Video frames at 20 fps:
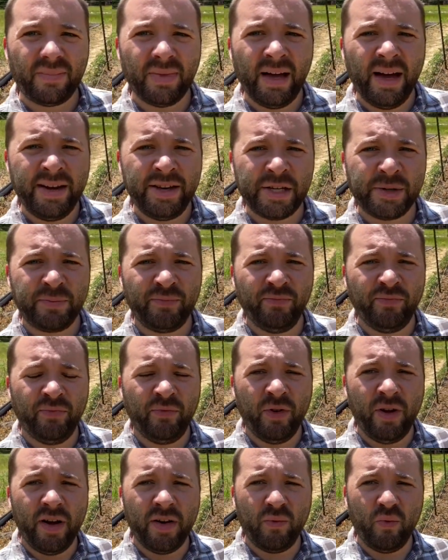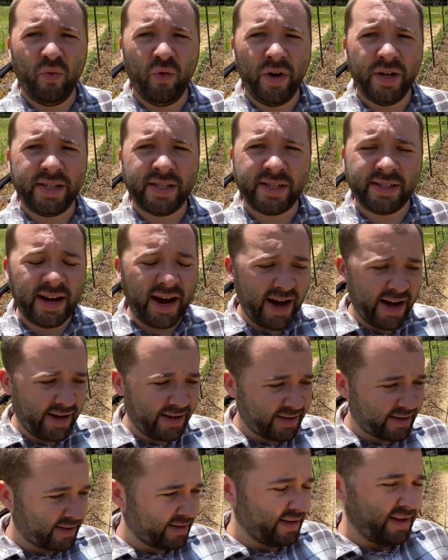I just run wood
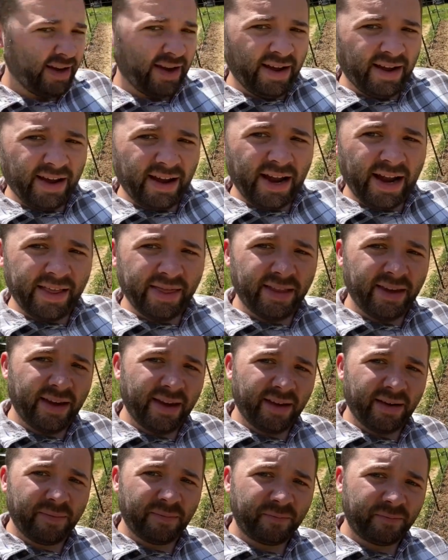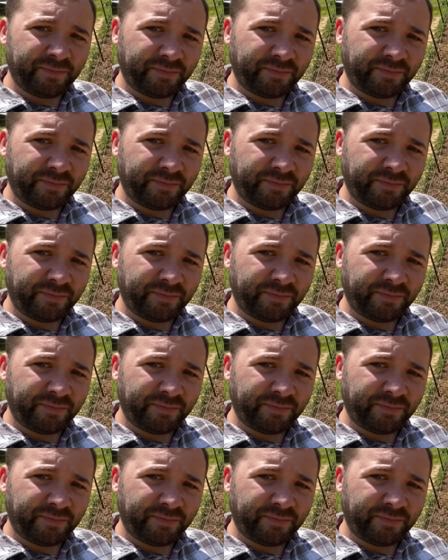stakes and then